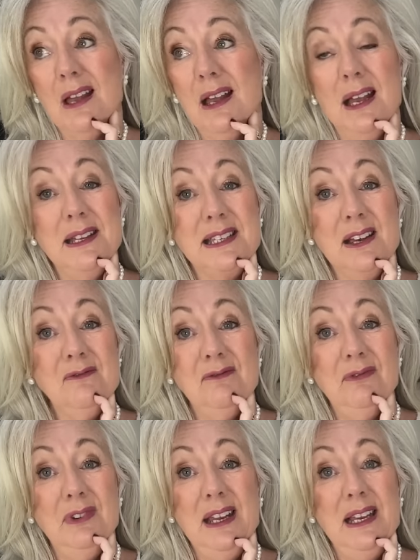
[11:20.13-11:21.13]
I don't
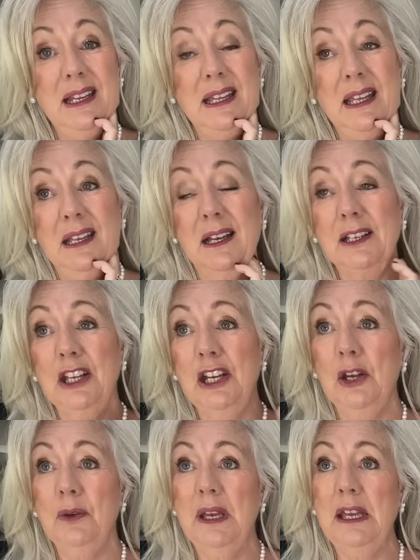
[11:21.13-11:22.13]
really, you
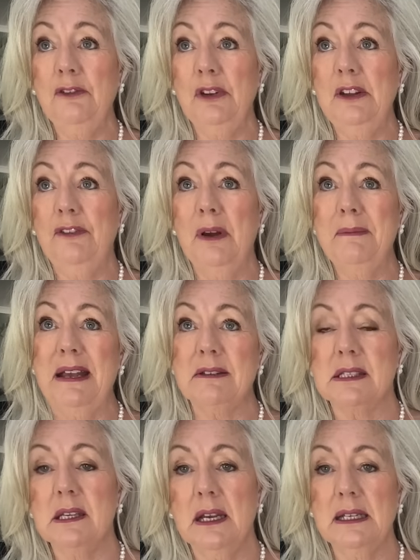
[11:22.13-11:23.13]
know, even if I'm
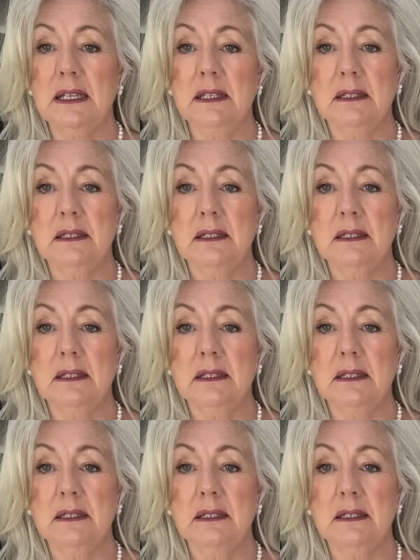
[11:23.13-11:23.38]
outside